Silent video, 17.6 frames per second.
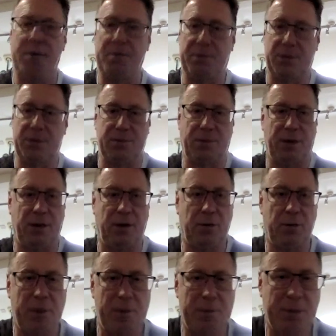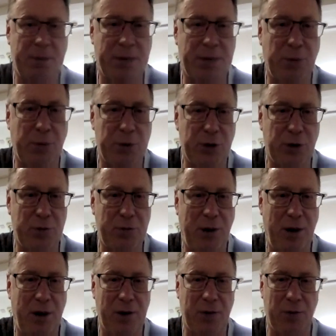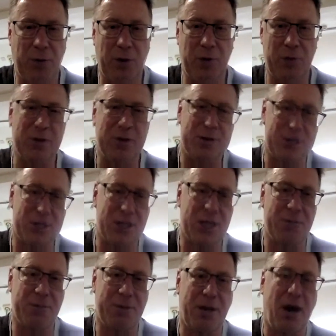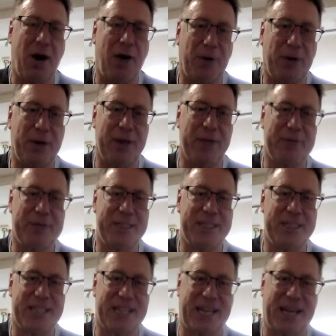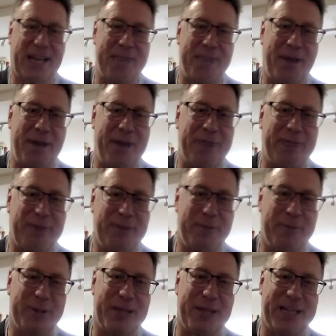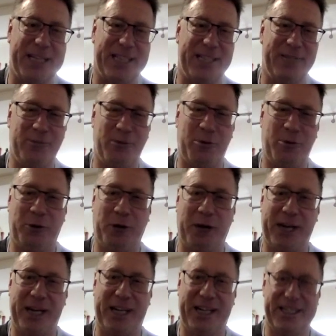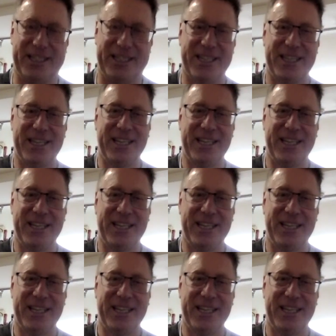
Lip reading: this may not be applicable in your part of the world, that CPRE, which is the Campaign for the Protection of Rural England,